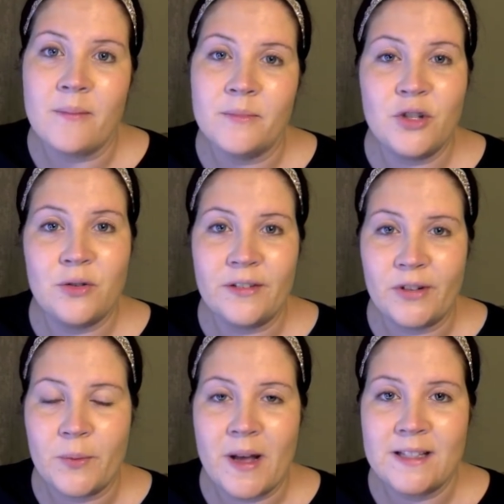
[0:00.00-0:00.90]
two
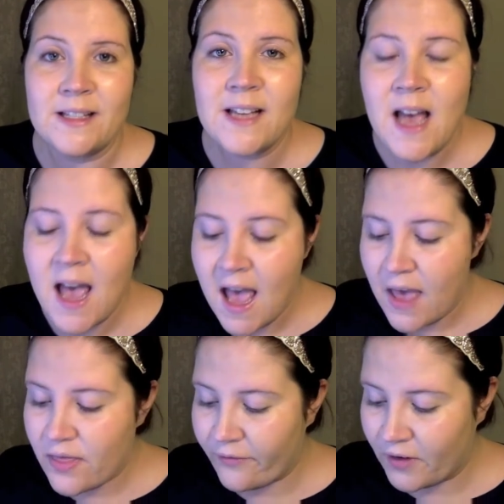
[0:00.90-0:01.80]
different ones.
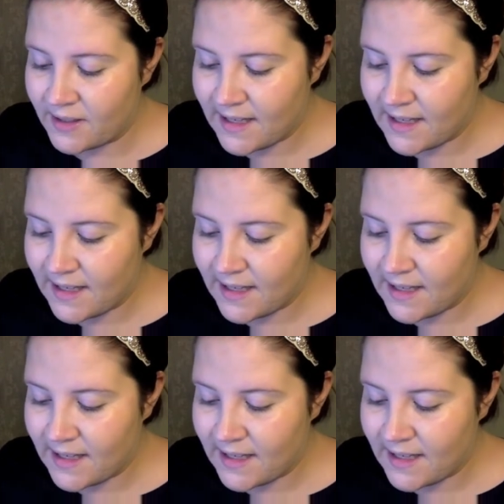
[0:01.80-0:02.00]
The first